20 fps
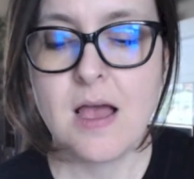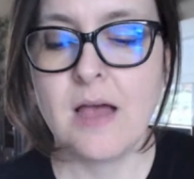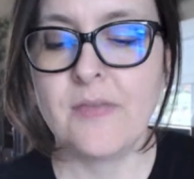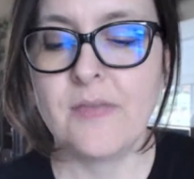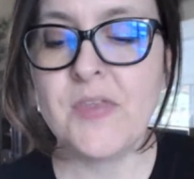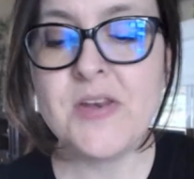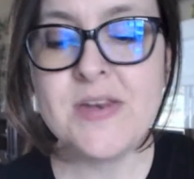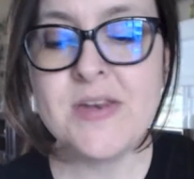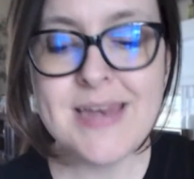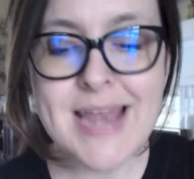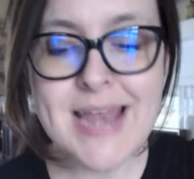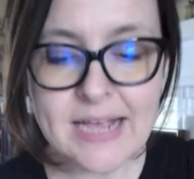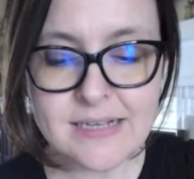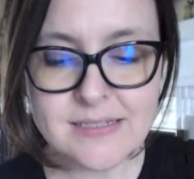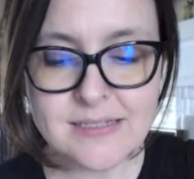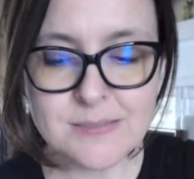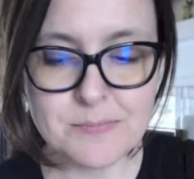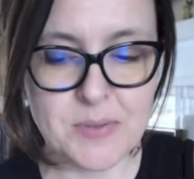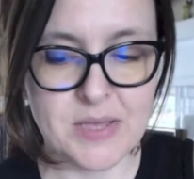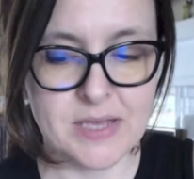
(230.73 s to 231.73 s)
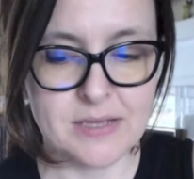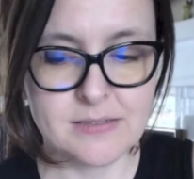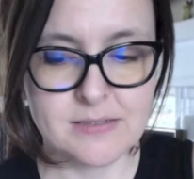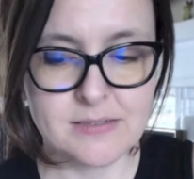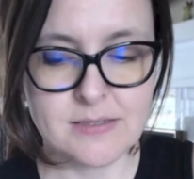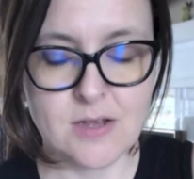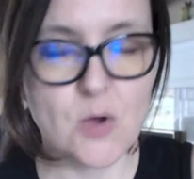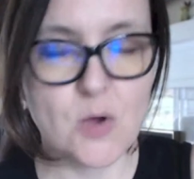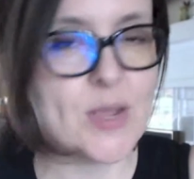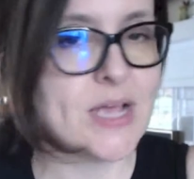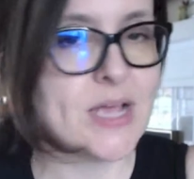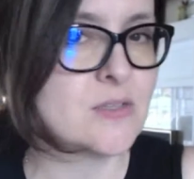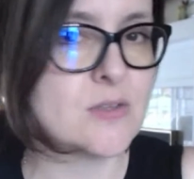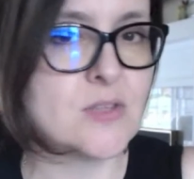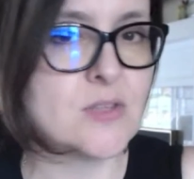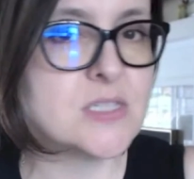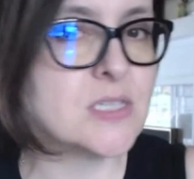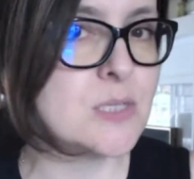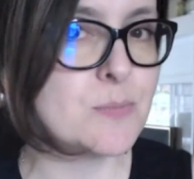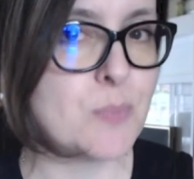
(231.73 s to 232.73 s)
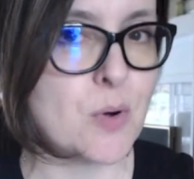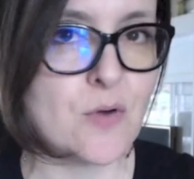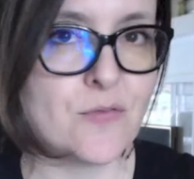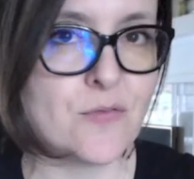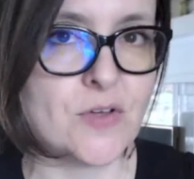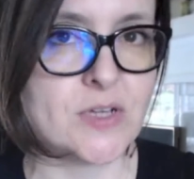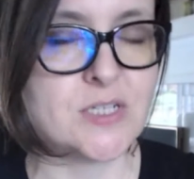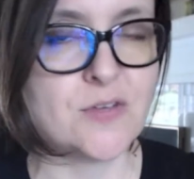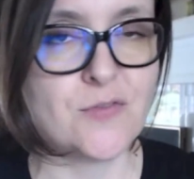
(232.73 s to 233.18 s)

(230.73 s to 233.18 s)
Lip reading: The next bit, okay, so this is perfect.